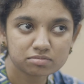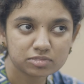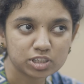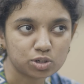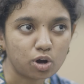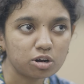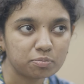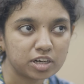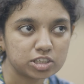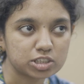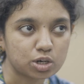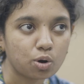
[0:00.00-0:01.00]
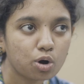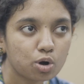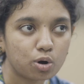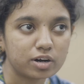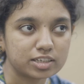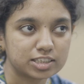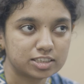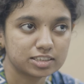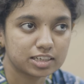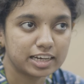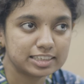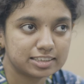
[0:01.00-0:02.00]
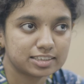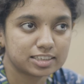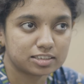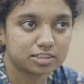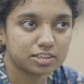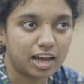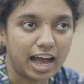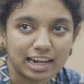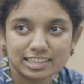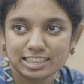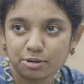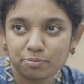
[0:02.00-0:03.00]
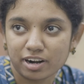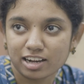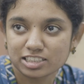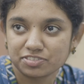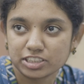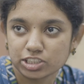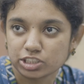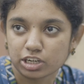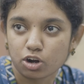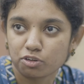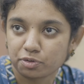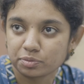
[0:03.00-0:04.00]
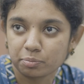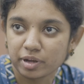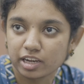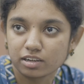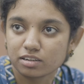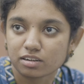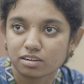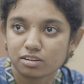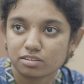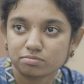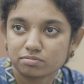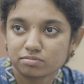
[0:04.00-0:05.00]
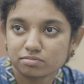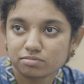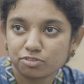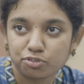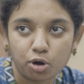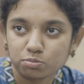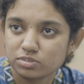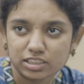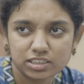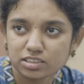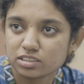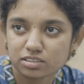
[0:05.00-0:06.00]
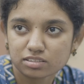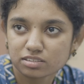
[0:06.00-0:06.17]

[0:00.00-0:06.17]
There's not much, it's low code, it just adds, subtracts, fetches record from the main form, that's it.